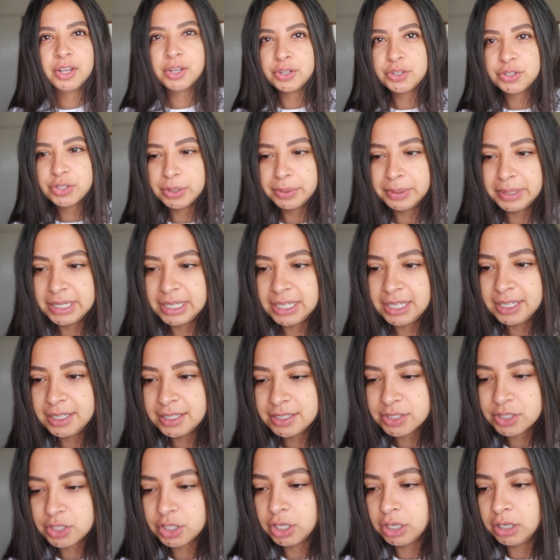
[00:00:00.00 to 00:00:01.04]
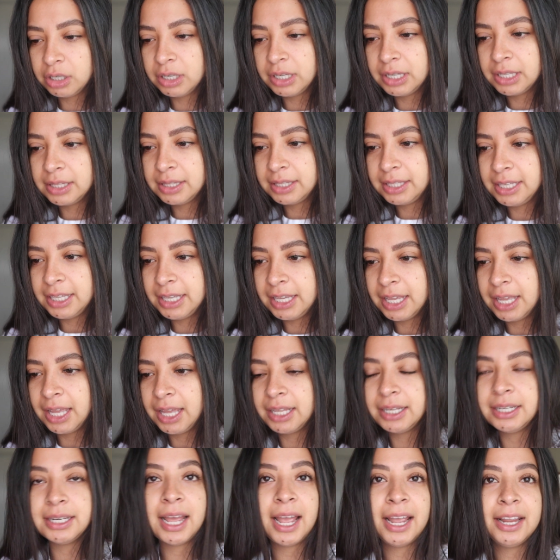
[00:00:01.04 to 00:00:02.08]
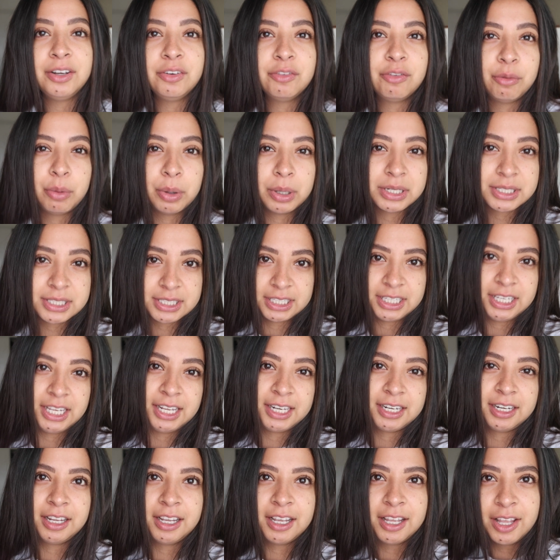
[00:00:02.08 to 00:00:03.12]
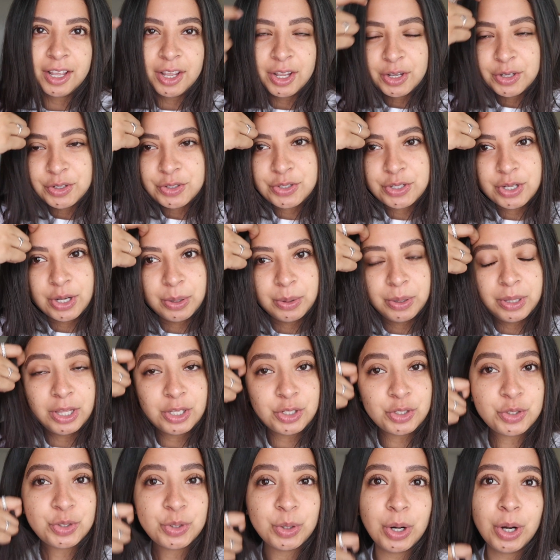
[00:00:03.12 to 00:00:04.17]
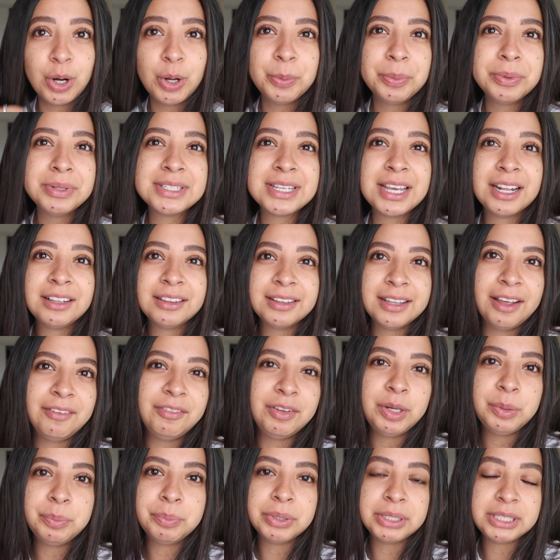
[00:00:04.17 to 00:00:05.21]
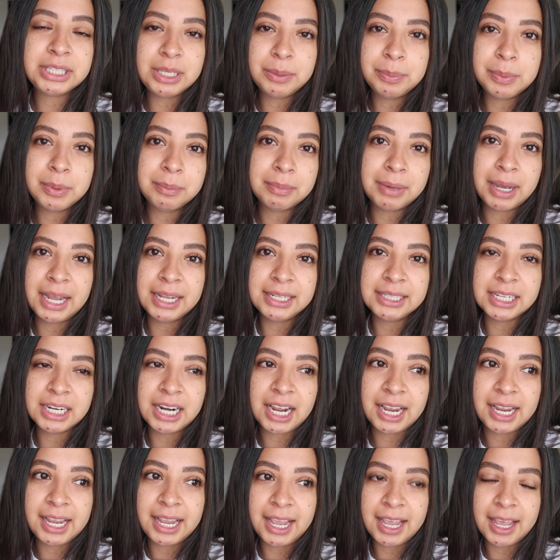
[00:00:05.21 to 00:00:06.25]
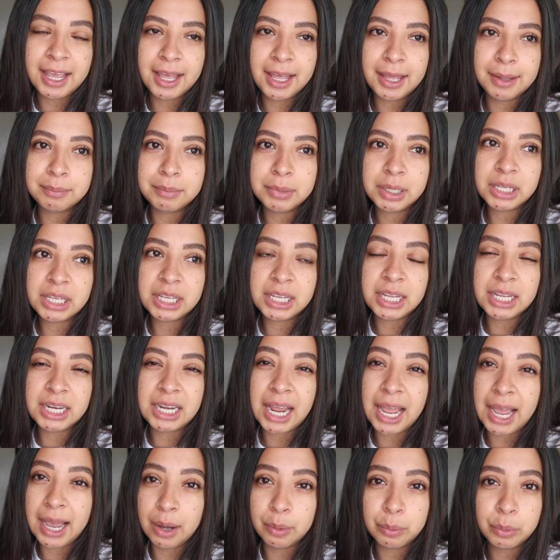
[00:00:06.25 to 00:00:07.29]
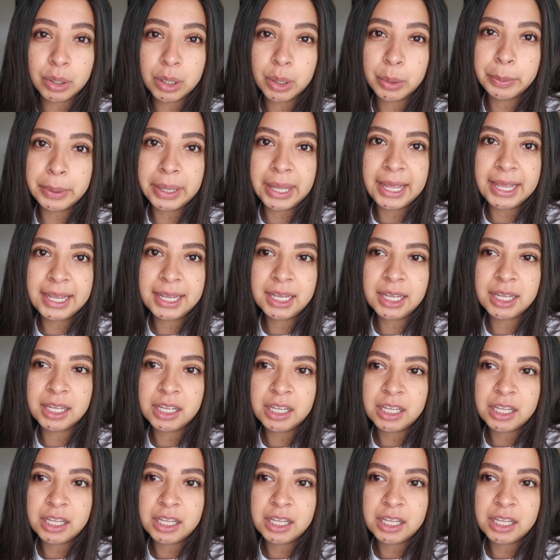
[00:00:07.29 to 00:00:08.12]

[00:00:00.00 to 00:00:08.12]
So it is currently 9:14. So the store opens at 11, but keep in mind that I am an hour away.